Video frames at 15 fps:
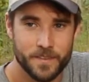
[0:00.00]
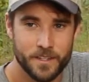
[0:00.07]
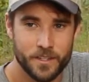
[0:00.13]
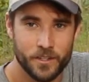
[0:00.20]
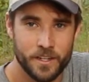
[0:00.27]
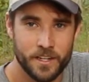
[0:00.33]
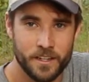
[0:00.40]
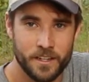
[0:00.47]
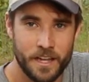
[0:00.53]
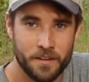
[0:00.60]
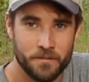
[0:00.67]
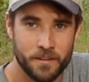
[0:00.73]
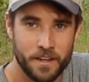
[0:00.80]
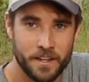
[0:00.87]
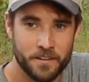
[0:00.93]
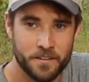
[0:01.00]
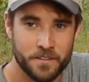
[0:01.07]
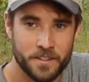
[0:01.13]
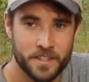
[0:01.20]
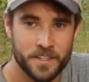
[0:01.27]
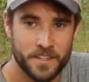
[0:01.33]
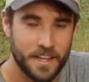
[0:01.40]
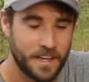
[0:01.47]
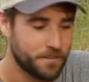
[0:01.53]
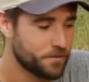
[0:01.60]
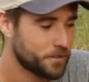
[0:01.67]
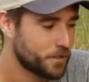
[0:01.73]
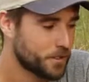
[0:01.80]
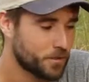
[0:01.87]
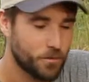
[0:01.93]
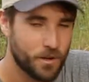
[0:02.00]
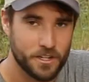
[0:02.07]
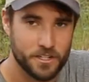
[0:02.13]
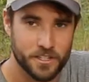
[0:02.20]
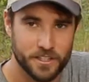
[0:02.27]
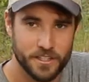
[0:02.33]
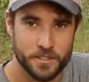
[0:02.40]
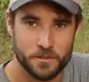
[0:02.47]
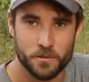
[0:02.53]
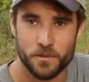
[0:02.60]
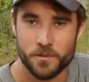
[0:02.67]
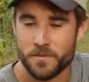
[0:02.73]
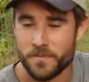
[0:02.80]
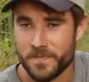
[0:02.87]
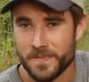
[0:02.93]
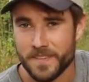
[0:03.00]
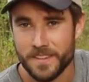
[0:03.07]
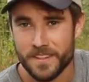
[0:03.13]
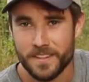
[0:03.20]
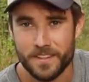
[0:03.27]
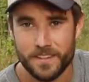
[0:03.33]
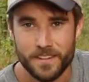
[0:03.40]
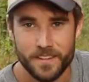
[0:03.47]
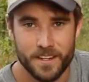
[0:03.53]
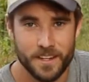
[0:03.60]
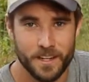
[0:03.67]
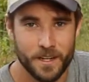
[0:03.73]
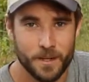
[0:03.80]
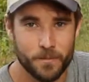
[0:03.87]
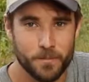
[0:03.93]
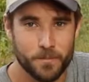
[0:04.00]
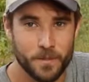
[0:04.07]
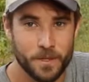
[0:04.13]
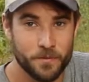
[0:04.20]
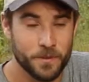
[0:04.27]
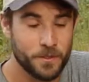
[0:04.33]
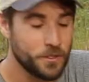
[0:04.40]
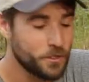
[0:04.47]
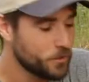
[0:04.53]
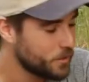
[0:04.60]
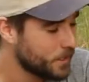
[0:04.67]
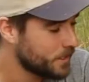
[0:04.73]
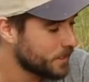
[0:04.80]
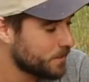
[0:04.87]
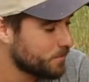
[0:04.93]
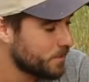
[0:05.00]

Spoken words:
You'll get a laugh out of it after watching this one. If you do end up